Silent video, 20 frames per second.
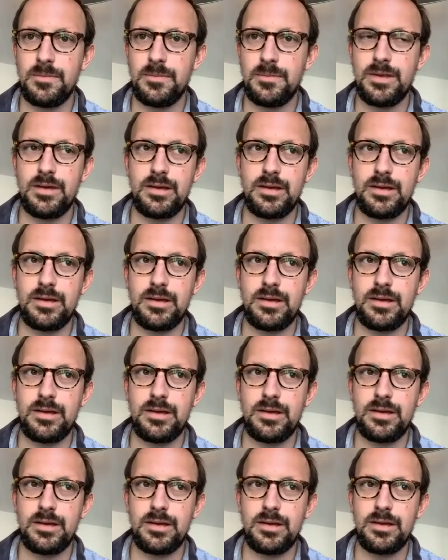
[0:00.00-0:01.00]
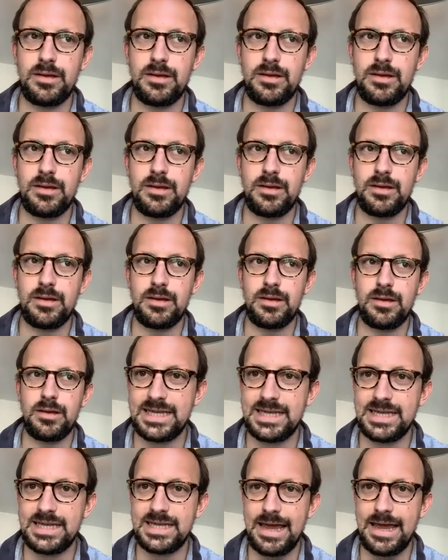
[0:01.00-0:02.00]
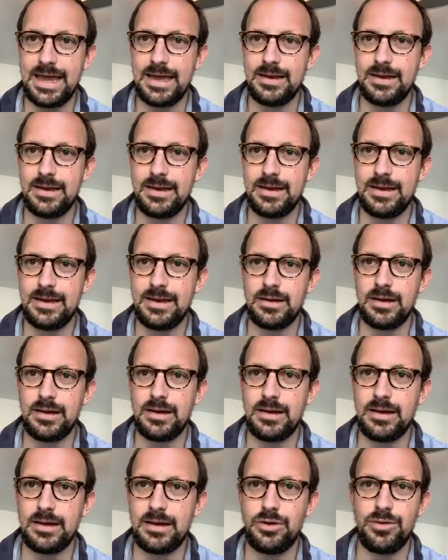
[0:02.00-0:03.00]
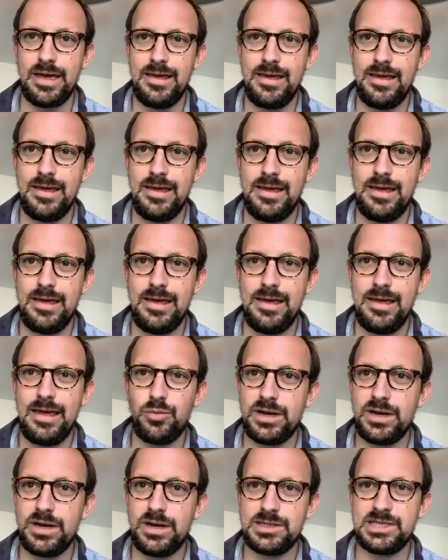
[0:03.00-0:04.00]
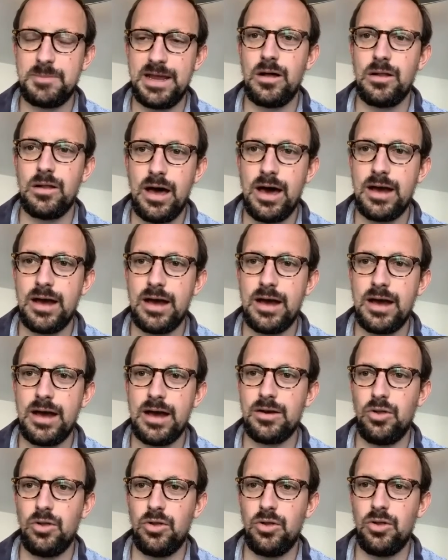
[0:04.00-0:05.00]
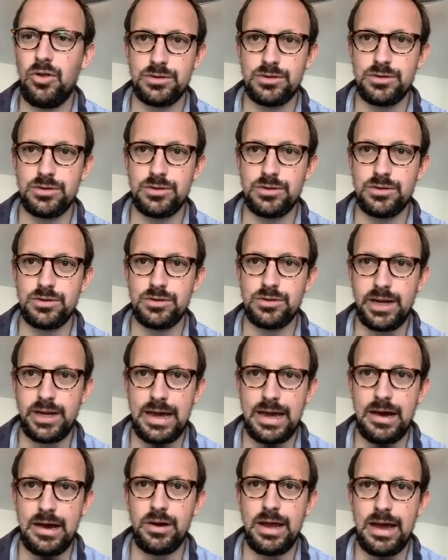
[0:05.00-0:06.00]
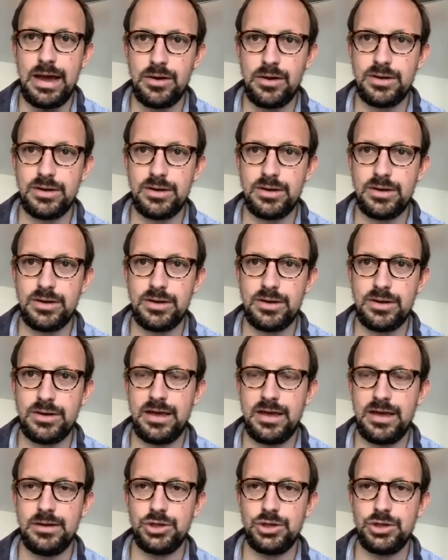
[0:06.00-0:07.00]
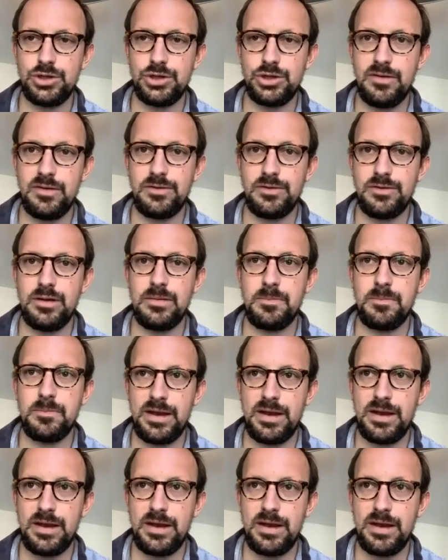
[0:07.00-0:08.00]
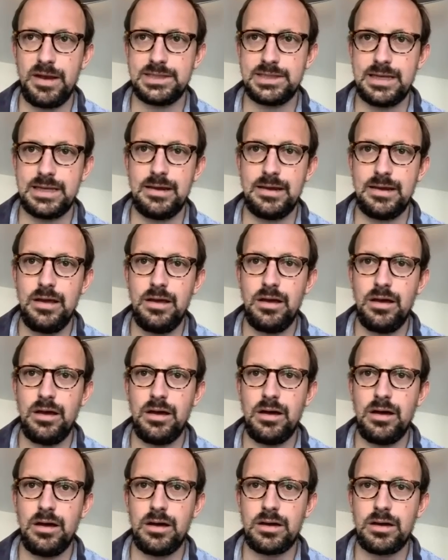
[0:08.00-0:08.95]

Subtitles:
engagement with you guys, and I know that everyone has been spending a lot of long hours figuring out how to take advantage of the benefits that